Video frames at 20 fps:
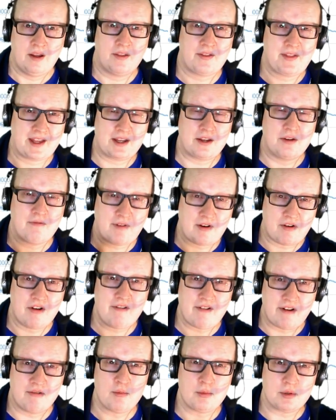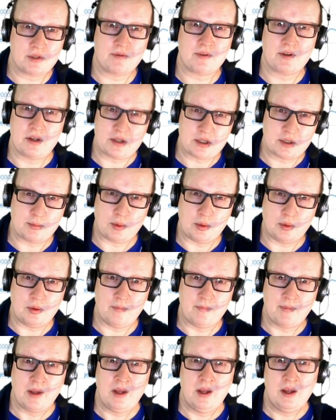Thank you very, very much for your
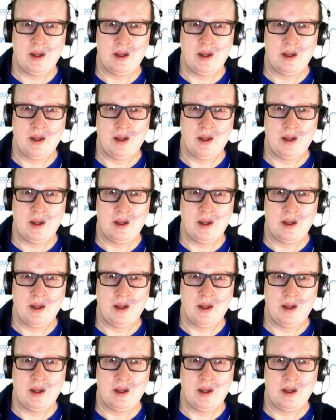support.